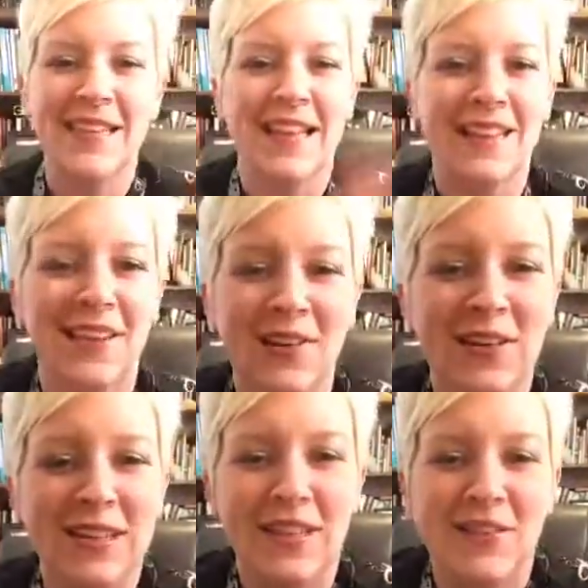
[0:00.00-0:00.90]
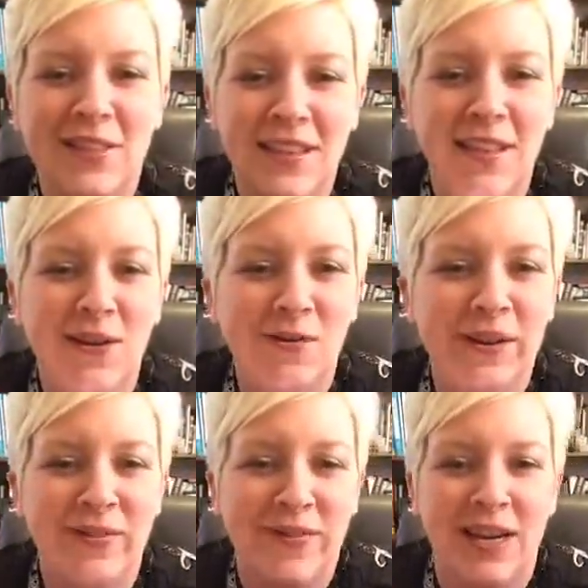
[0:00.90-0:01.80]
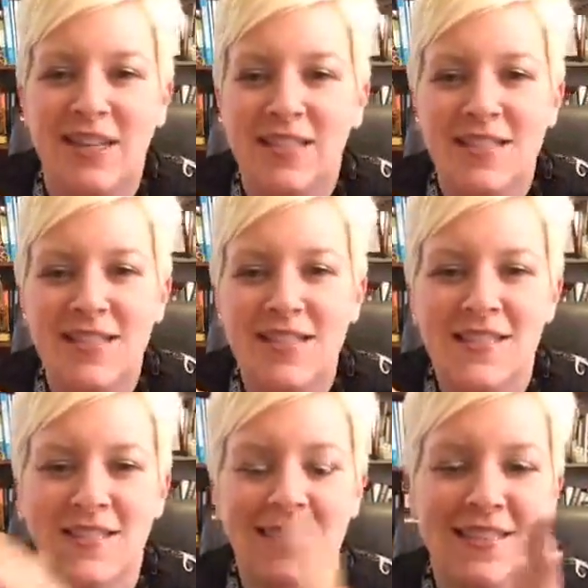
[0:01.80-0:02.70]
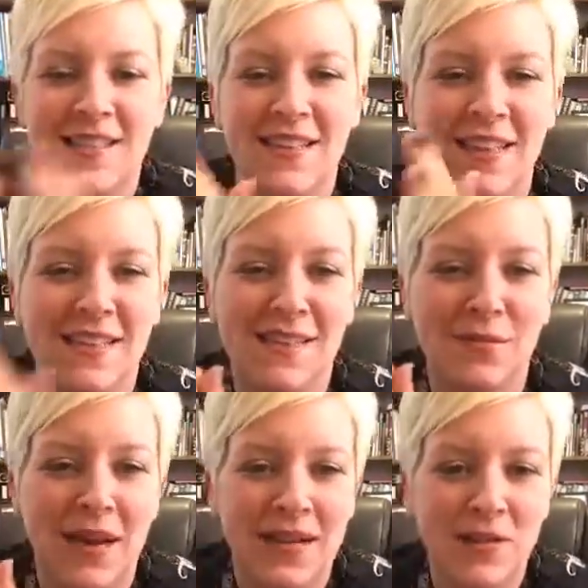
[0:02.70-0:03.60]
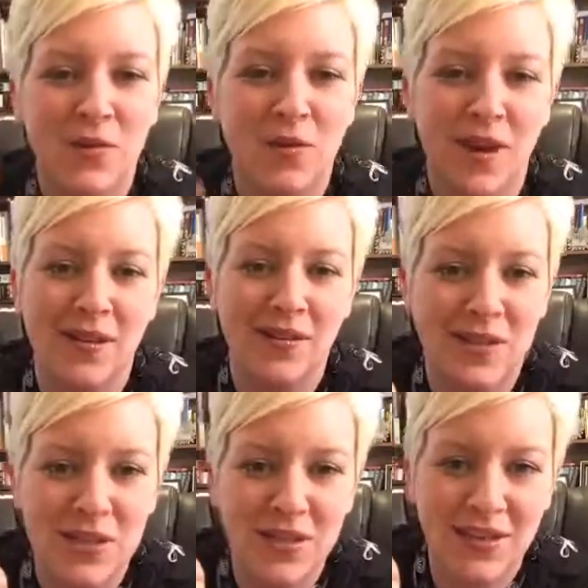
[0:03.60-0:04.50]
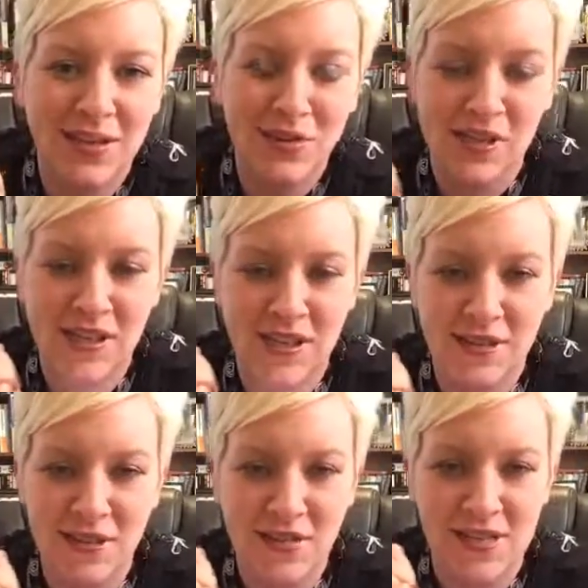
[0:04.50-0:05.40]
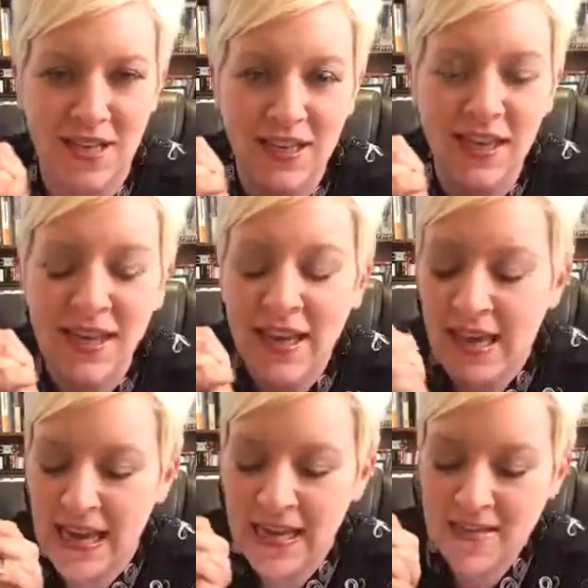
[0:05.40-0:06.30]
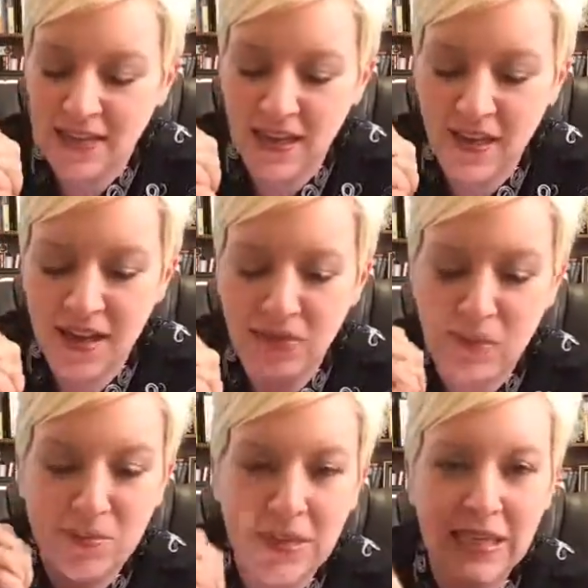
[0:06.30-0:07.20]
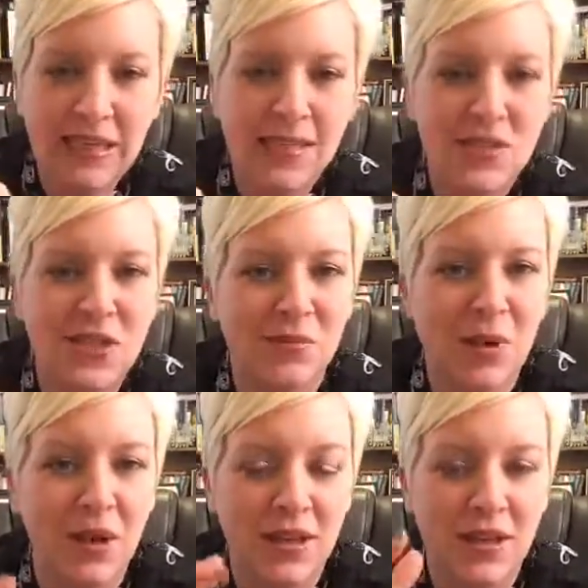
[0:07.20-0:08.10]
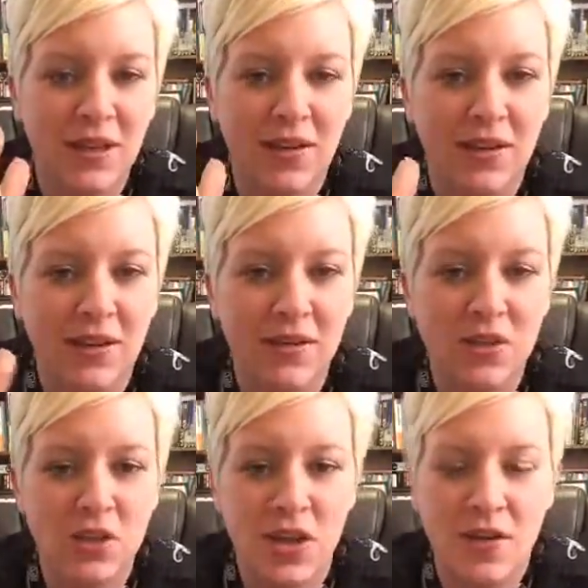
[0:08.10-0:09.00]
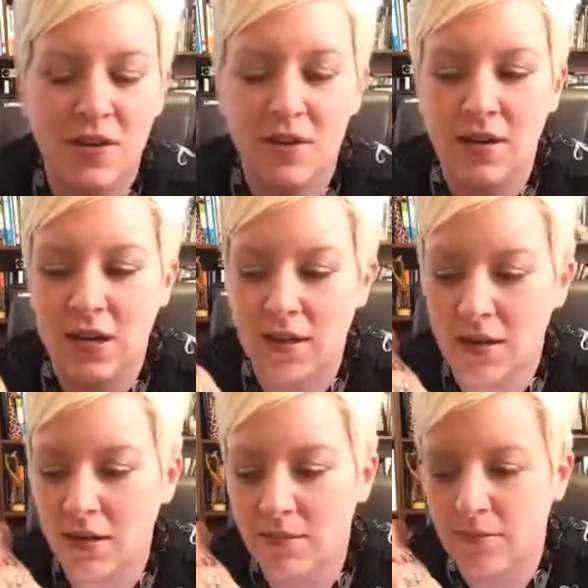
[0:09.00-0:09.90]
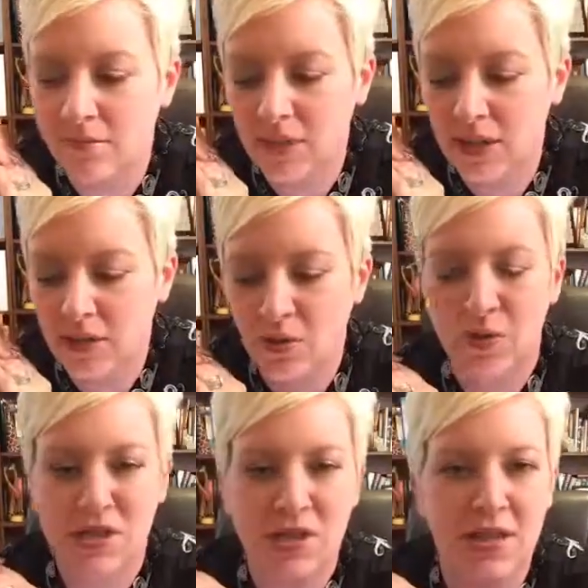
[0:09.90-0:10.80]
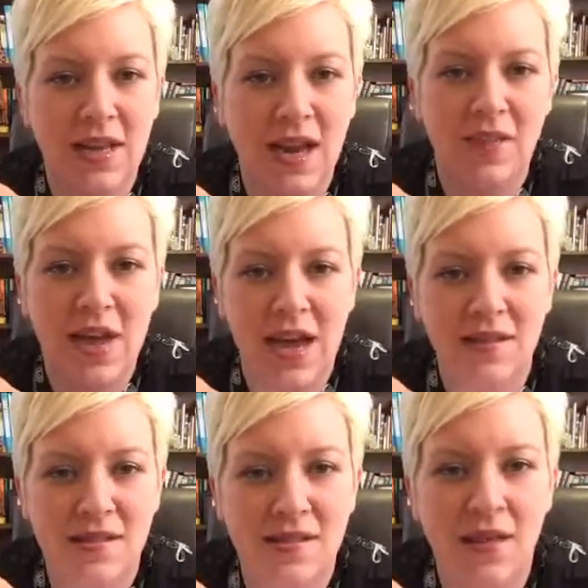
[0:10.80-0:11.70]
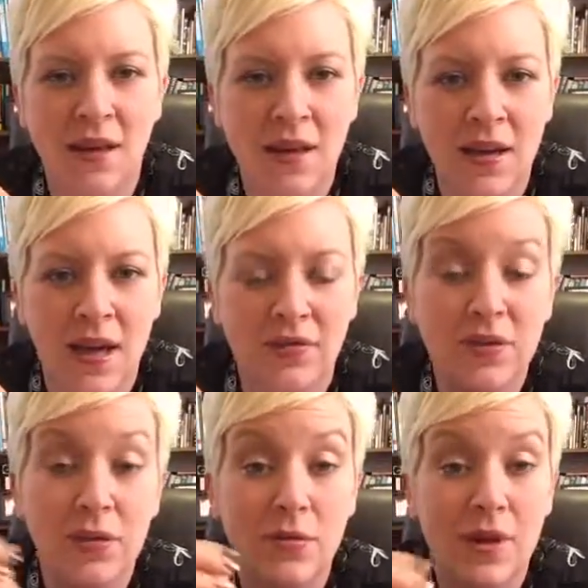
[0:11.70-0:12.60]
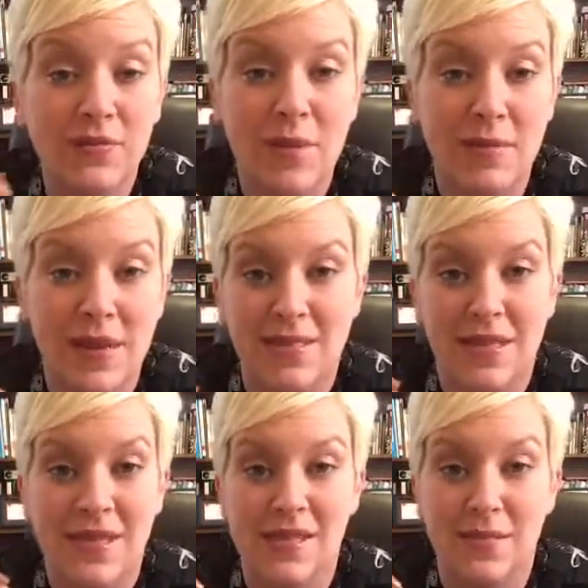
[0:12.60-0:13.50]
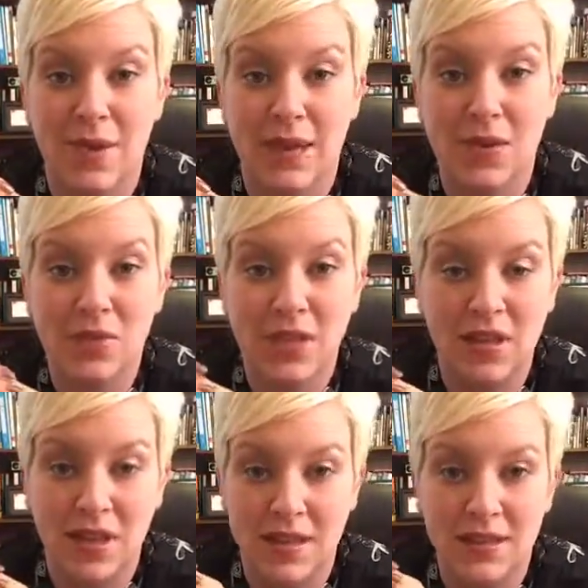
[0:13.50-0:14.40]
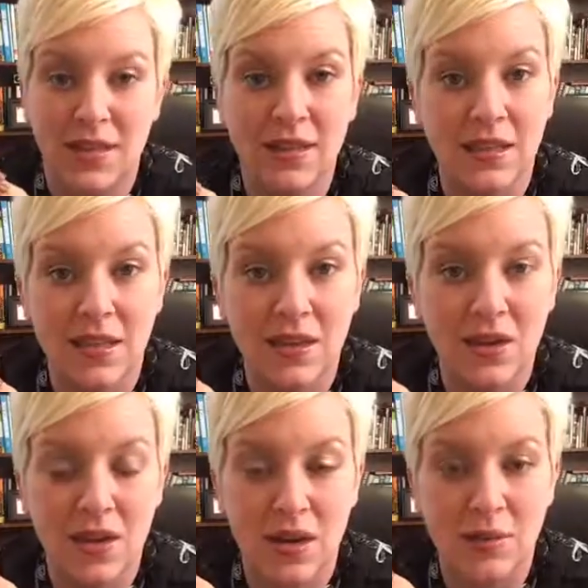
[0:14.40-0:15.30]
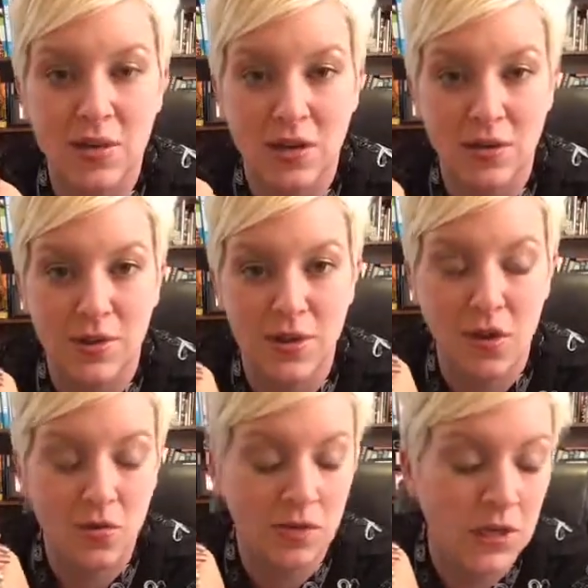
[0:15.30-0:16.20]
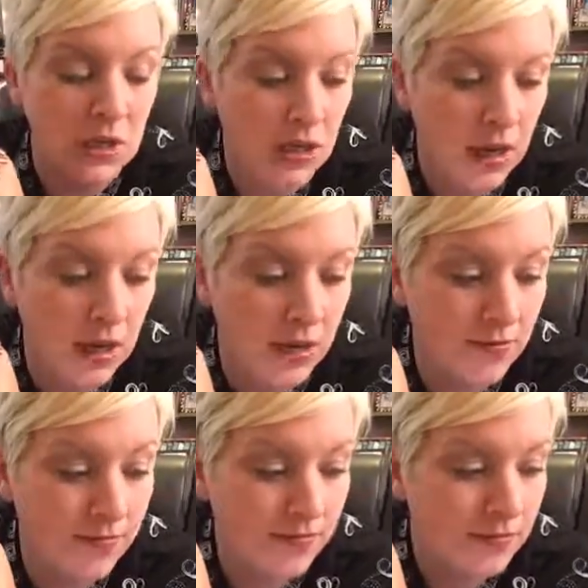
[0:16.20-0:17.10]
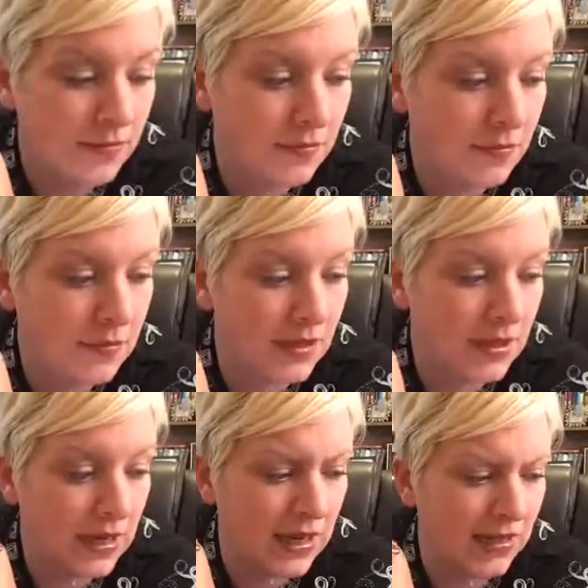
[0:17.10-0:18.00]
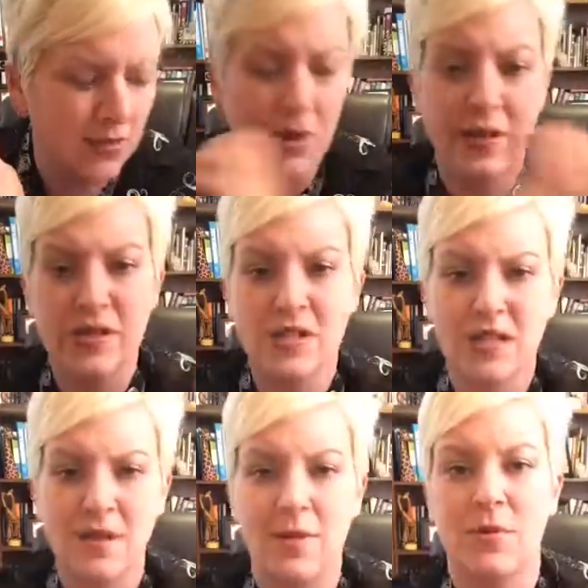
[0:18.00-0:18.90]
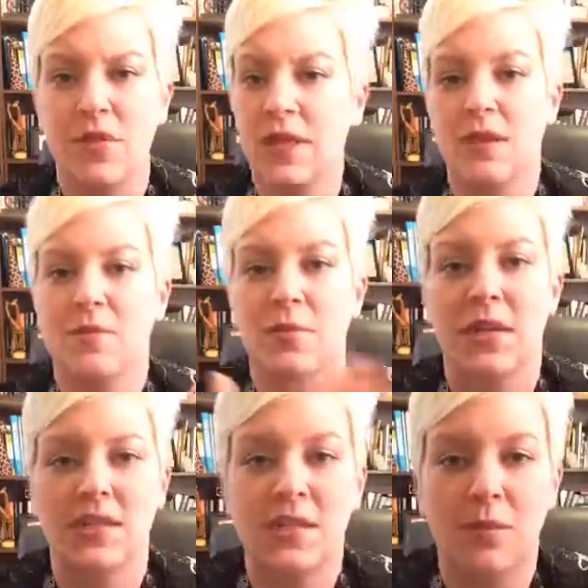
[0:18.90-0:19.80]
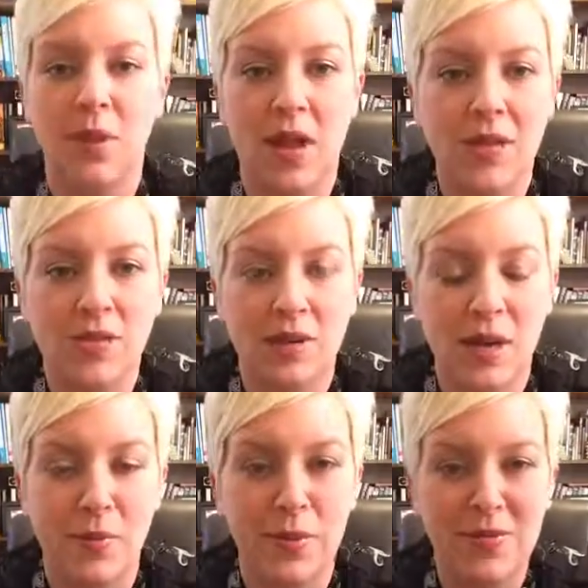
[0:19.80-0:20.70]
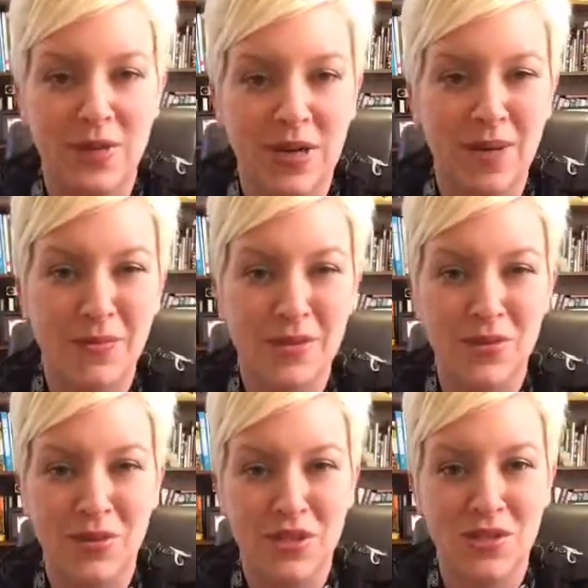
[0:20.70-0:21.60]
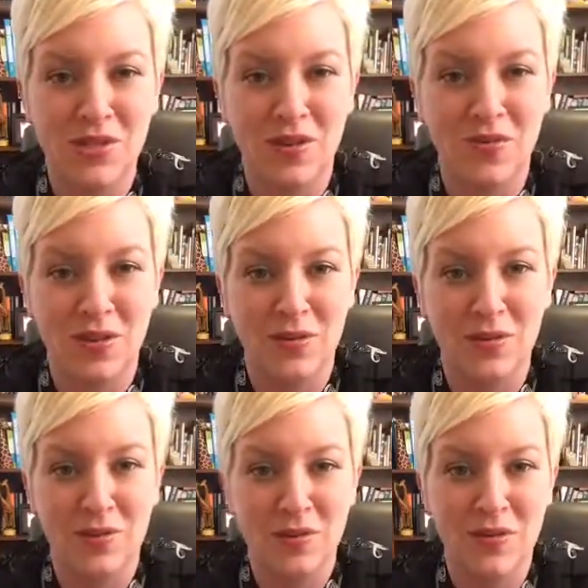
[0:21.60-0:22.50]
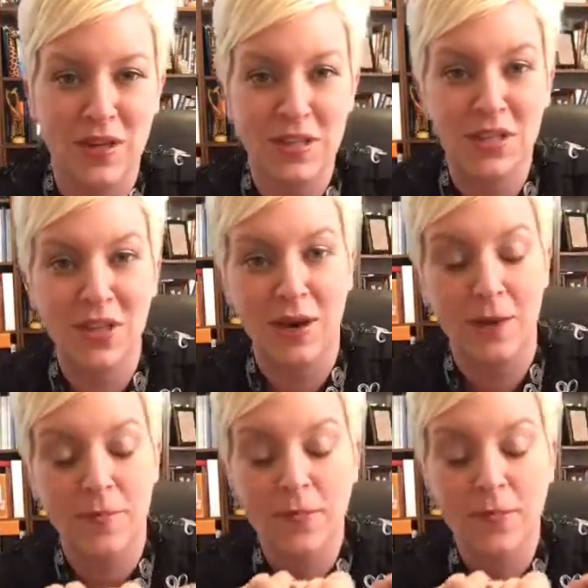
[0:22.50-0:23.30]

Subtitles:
Hello, hello, hello, my friends. This is Nikki Tobias with Grounded Vision Coaching and Consulting, and I've been meaning to jump on here and share a little question that I've asked a few of my mentees and my coaching clients lately, and I thought I would share it with you. I don't know how I just came up with it, but it's applied to a couple people in a couple situations, so I figured it'd be most fun to share.